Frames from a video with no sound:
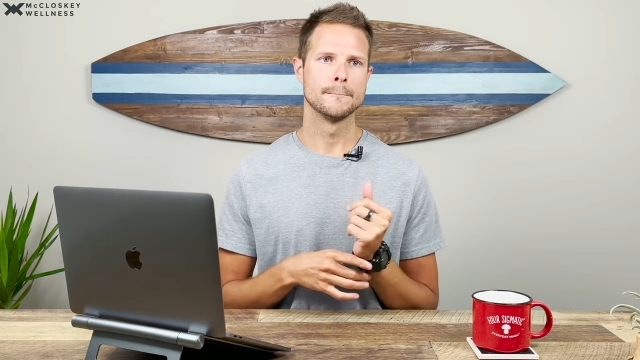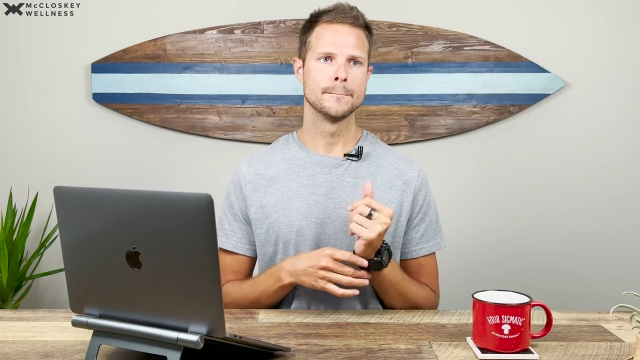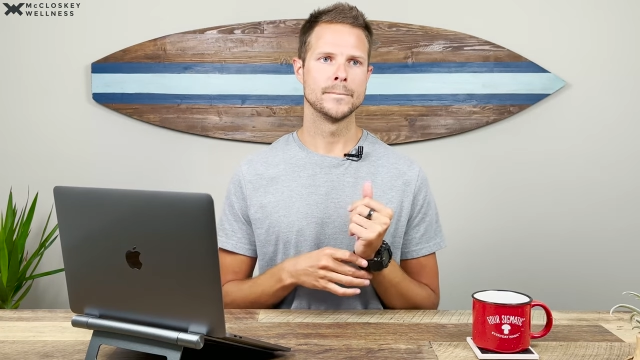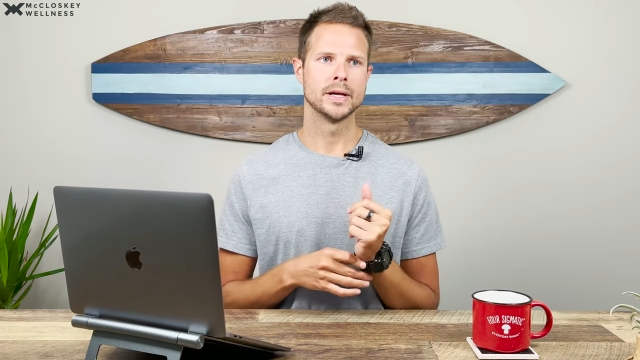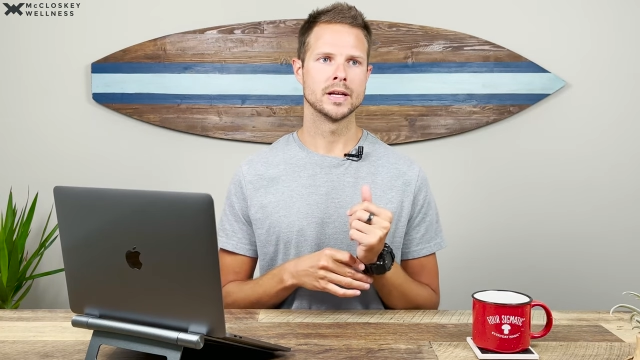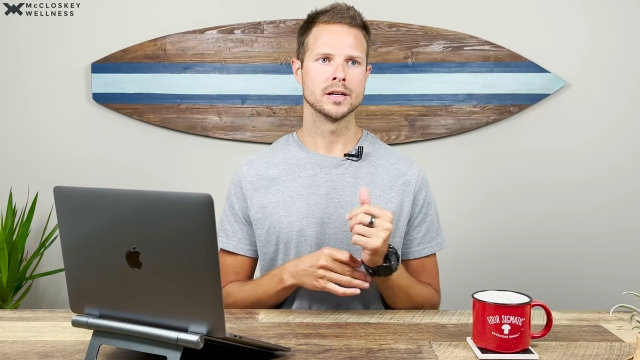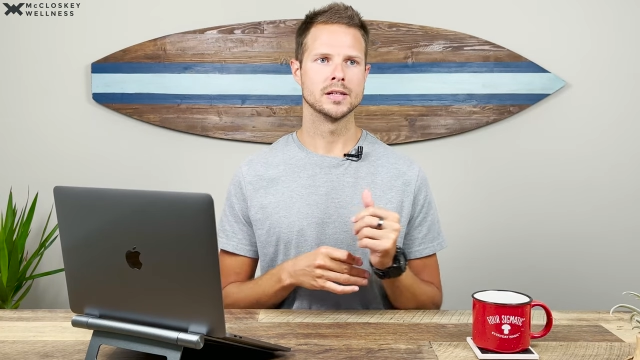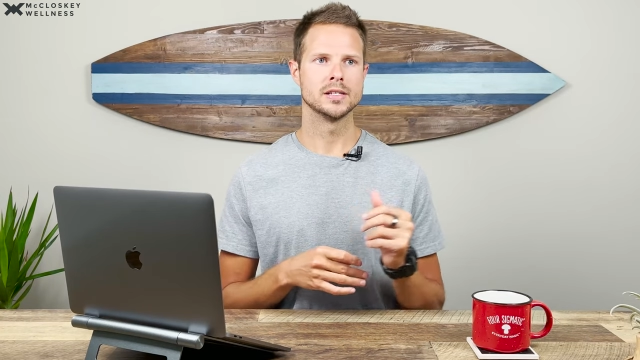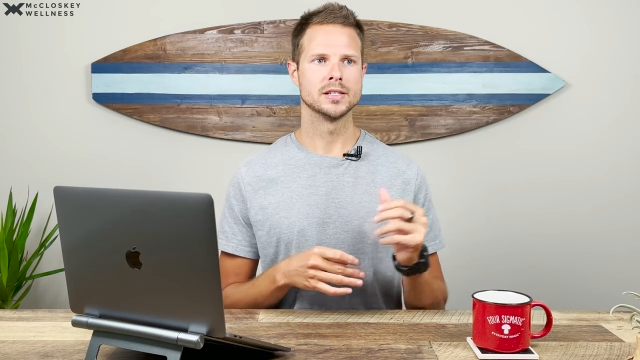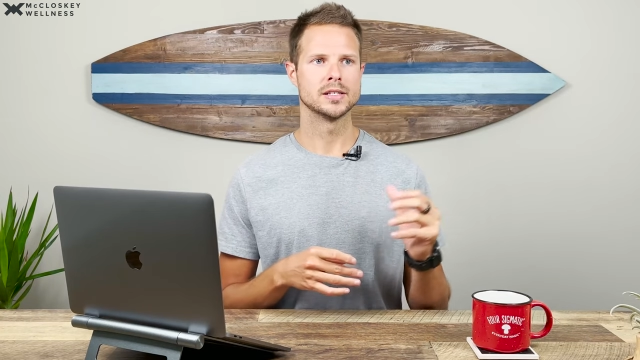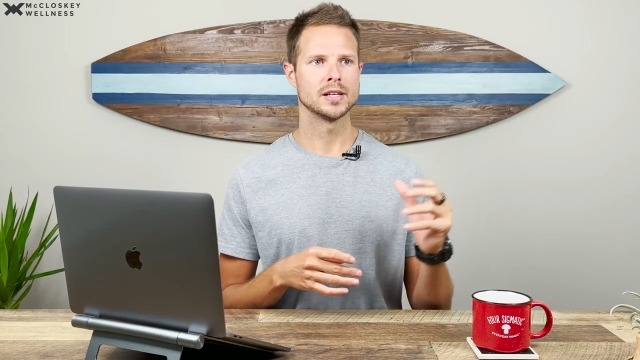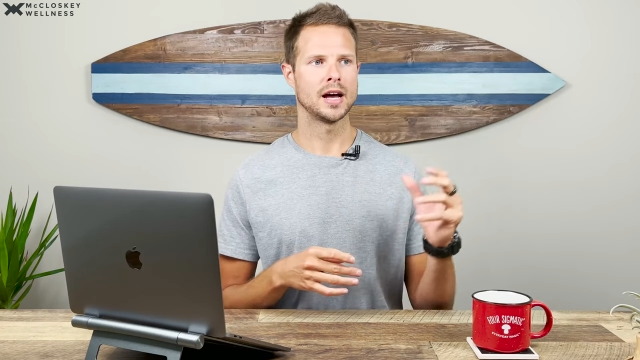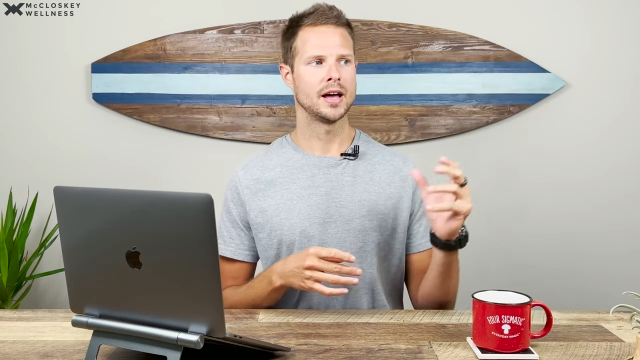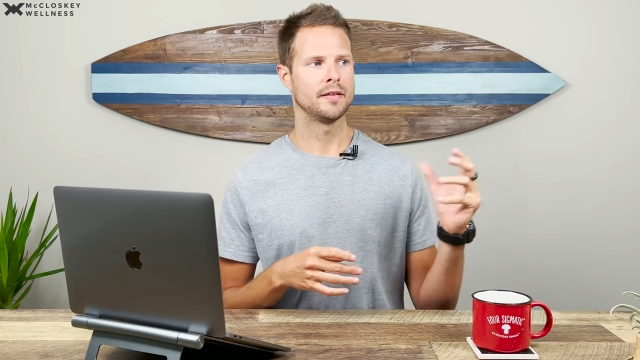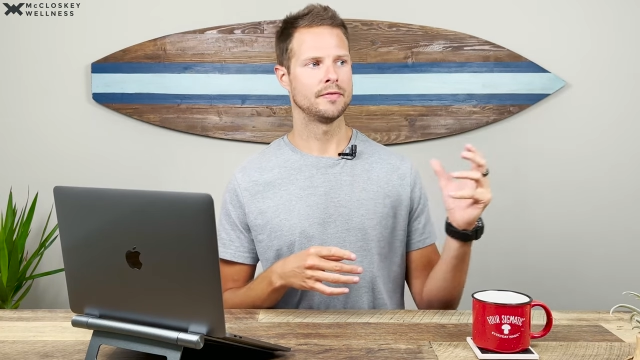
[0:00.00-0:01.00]
because
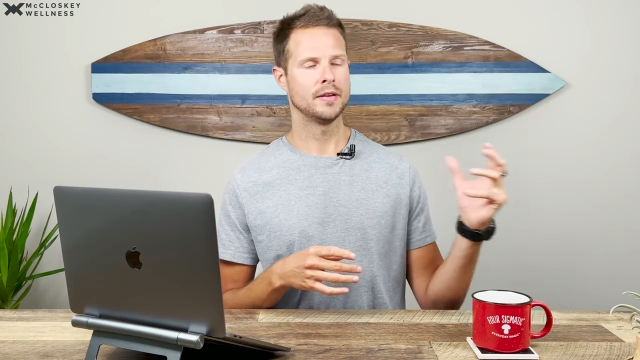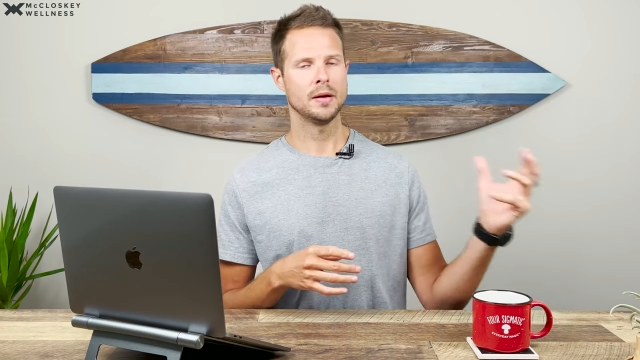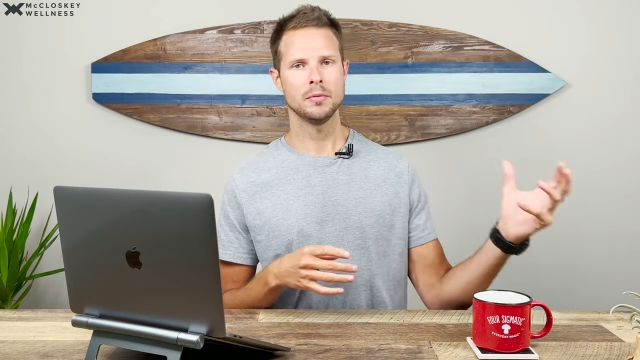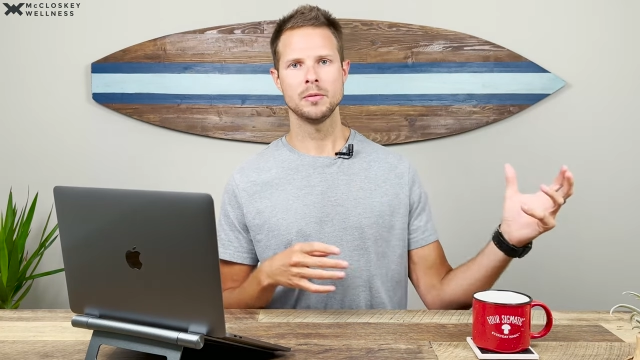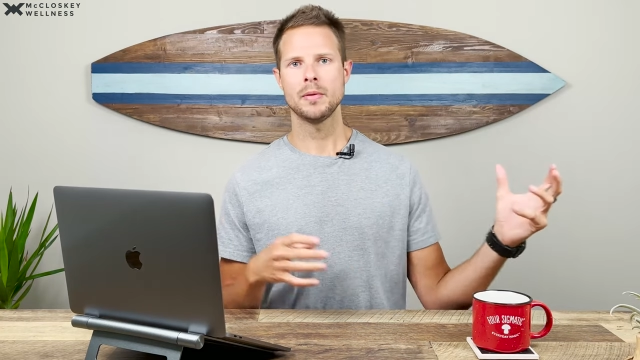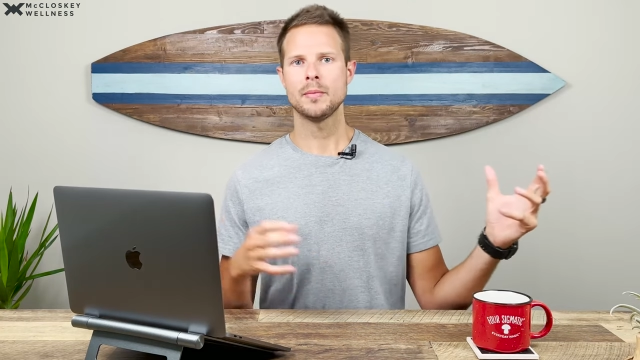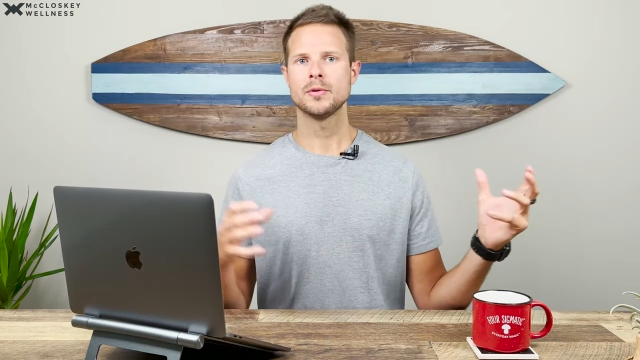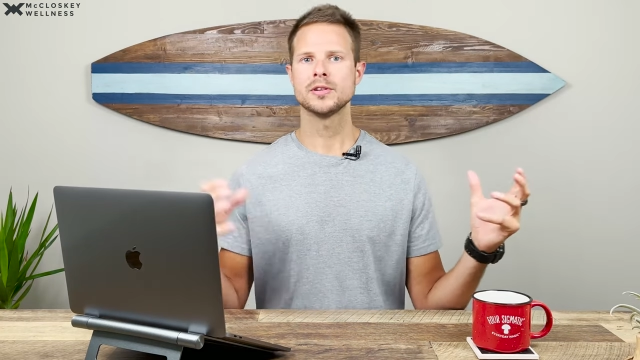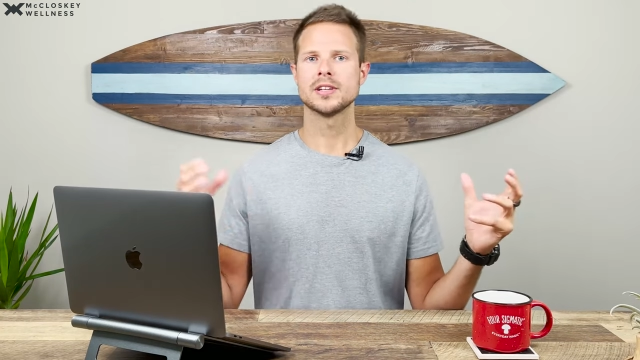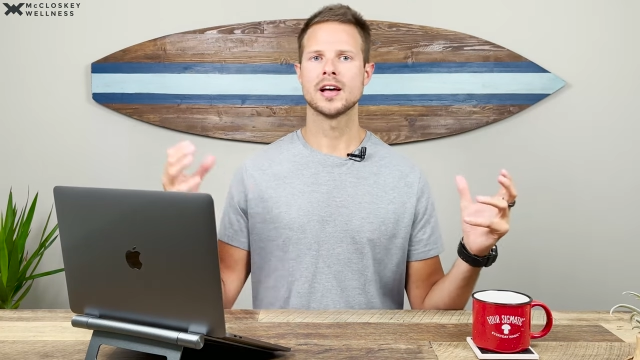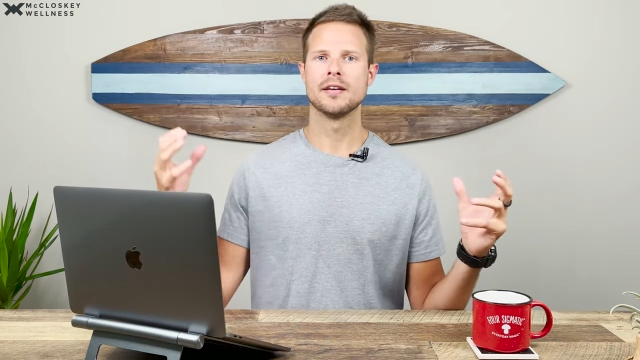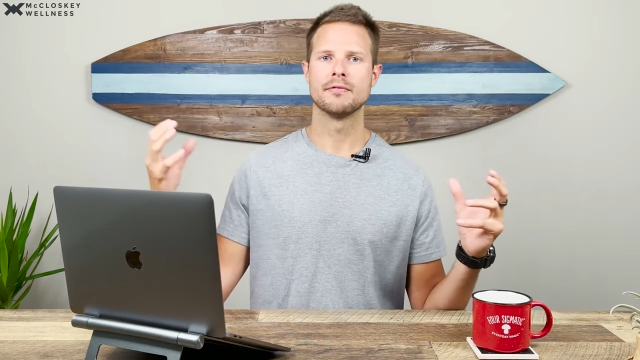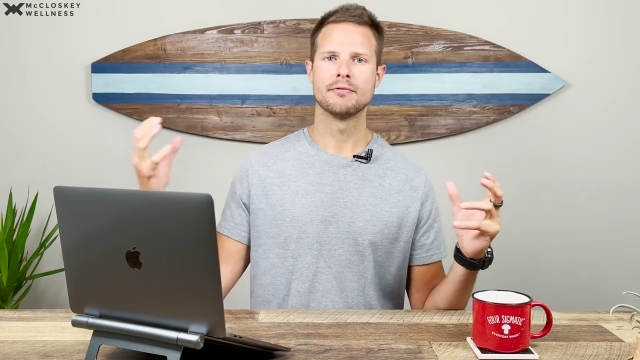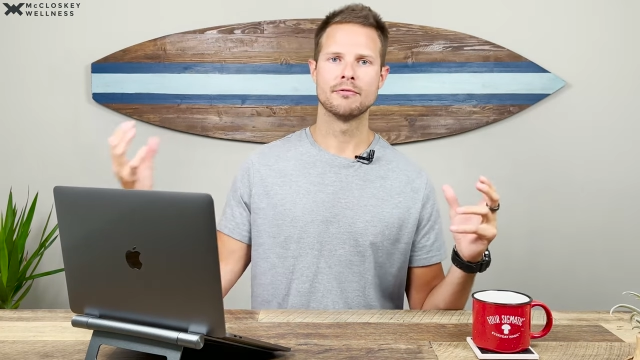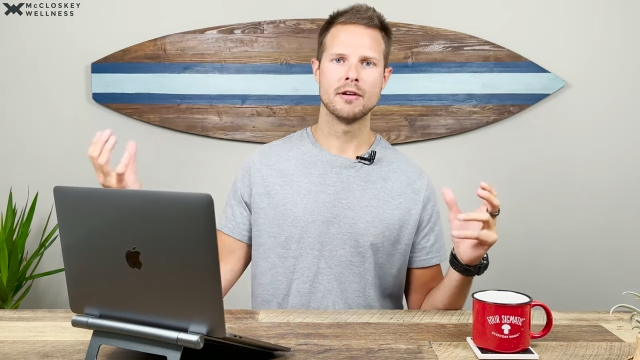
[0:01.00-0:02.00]
I have family members, I
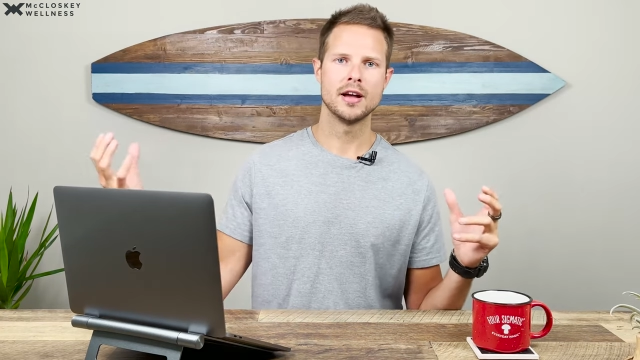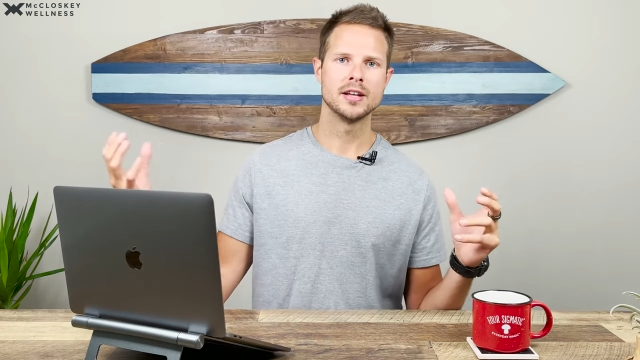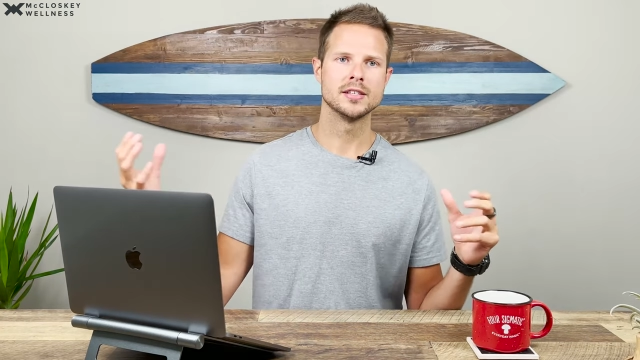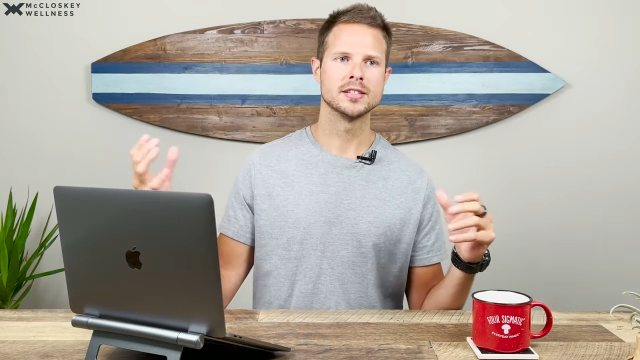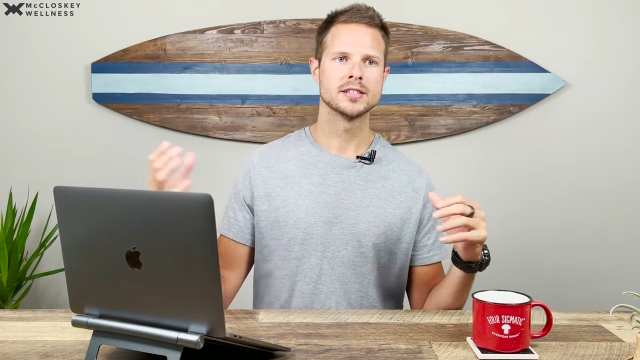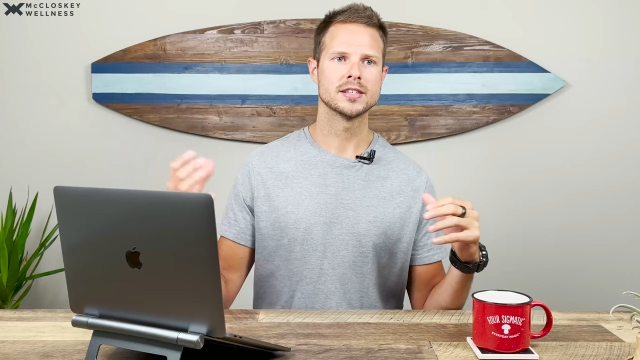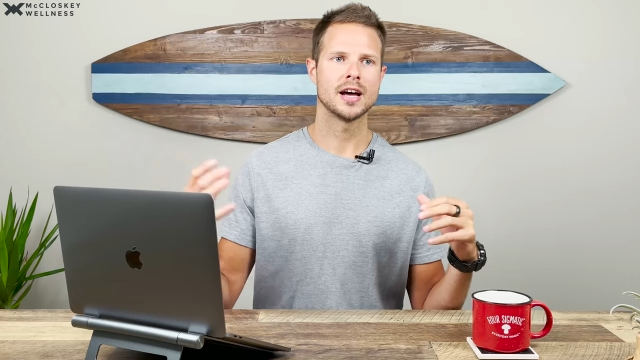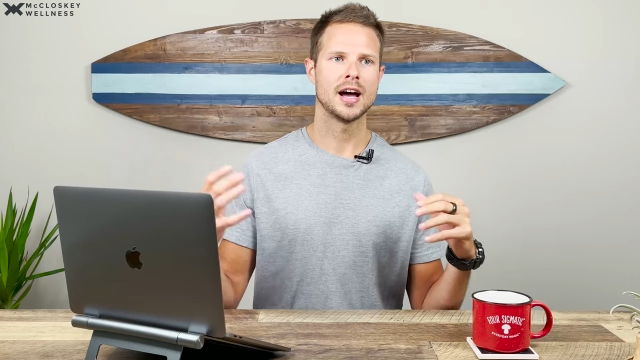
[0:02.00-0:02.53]
have friends,